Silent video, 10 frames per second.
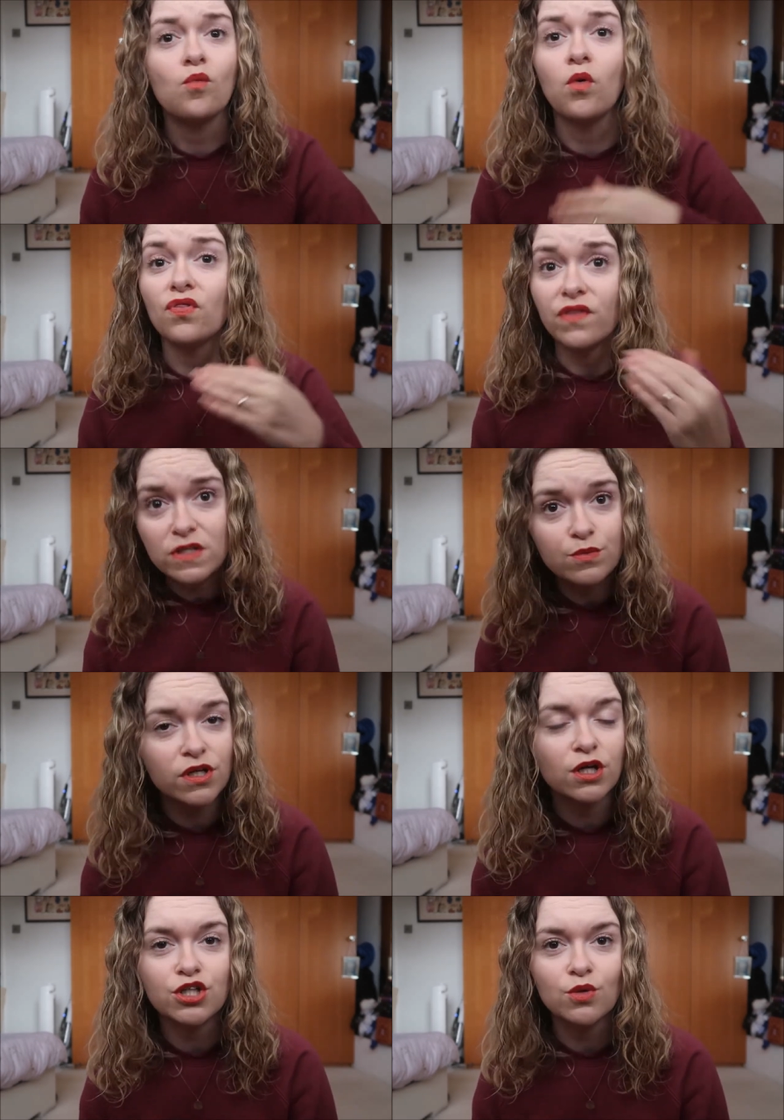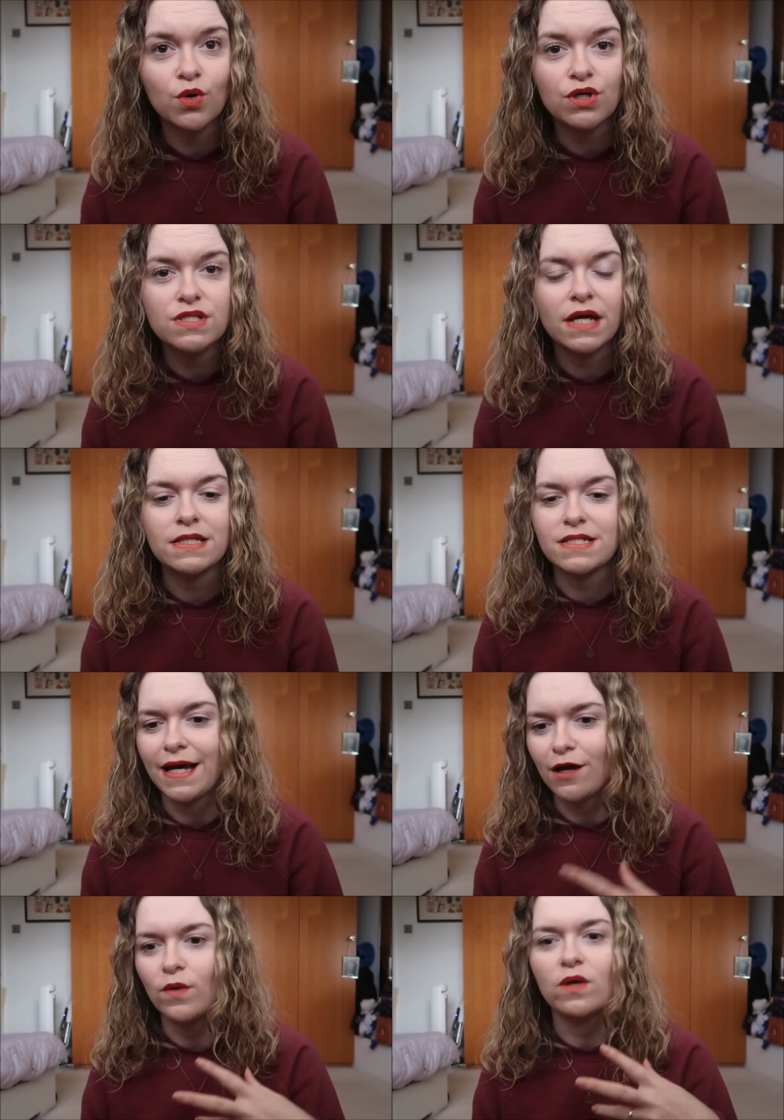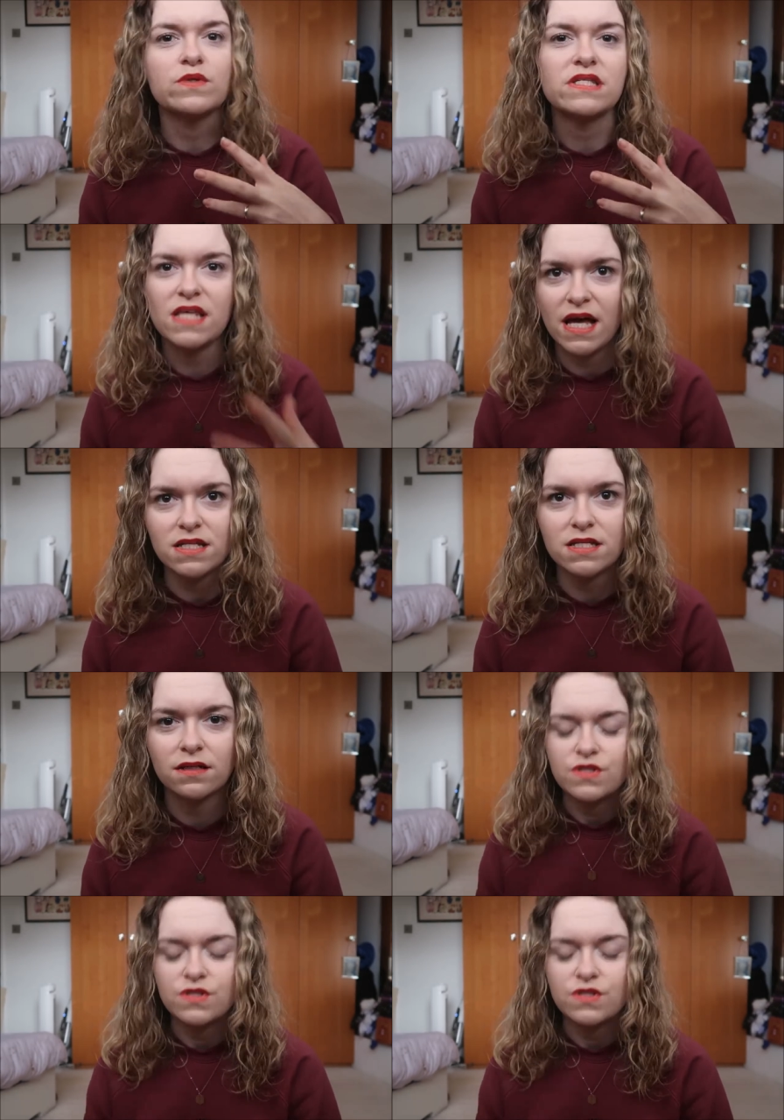what this production was and how it was set.